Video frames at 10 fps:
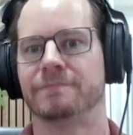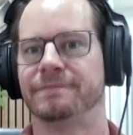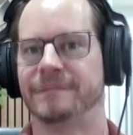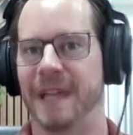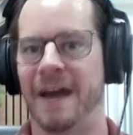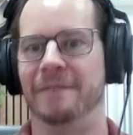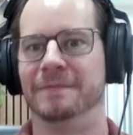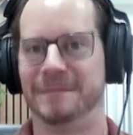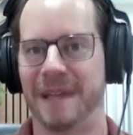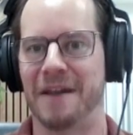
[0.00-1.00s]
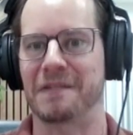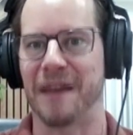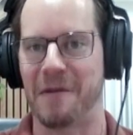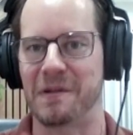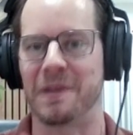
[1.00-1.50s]
Yeah. So
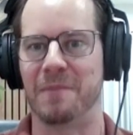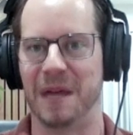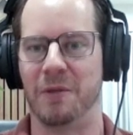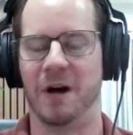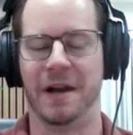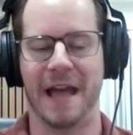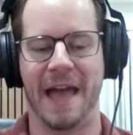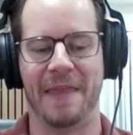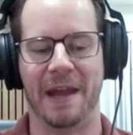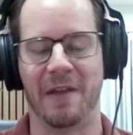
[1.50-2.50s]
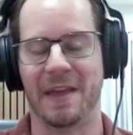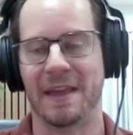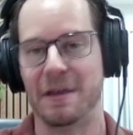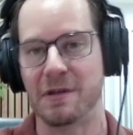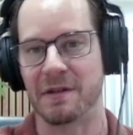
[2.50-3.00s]
that was the big one. And then on the
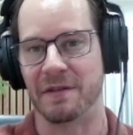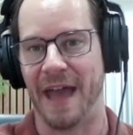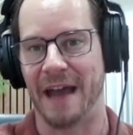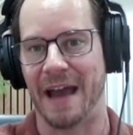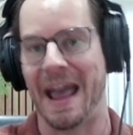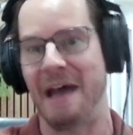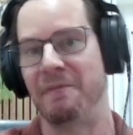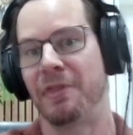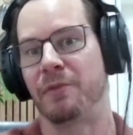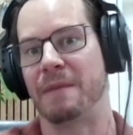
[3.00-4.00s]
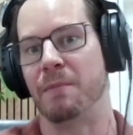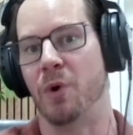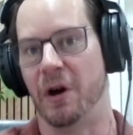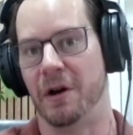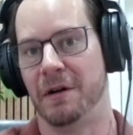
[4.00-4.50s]
heels of that, I have 3
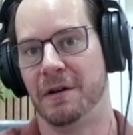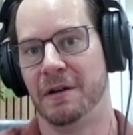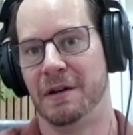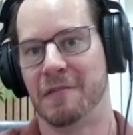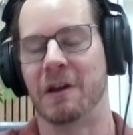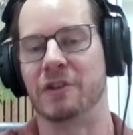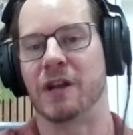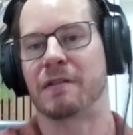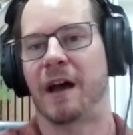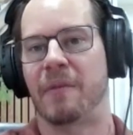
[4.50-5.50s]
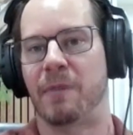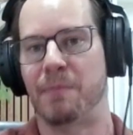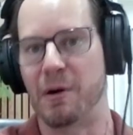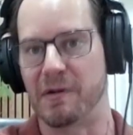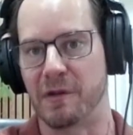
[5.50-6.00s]
more. So I just got a
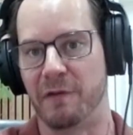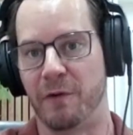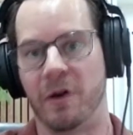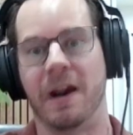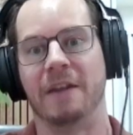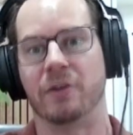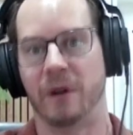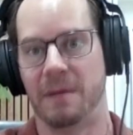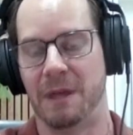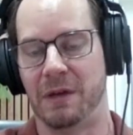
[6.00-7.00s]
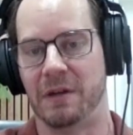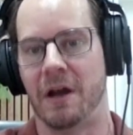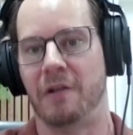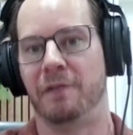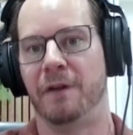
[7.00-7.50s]
proposal for a $20 million
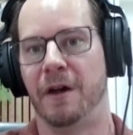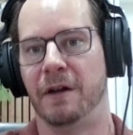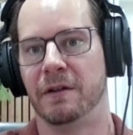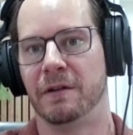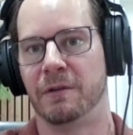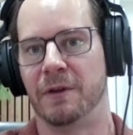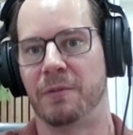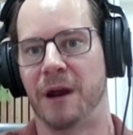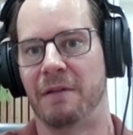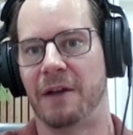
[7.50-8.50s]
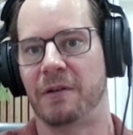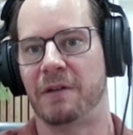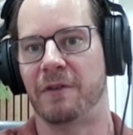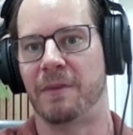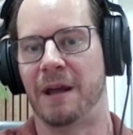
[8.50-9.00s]
fund with a private
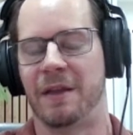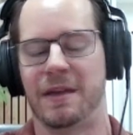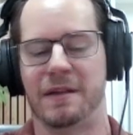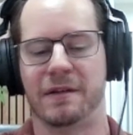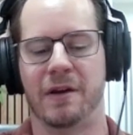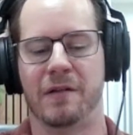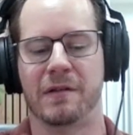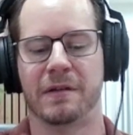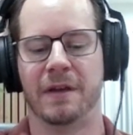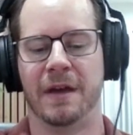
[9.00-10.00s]
equity firm out of the East Coast.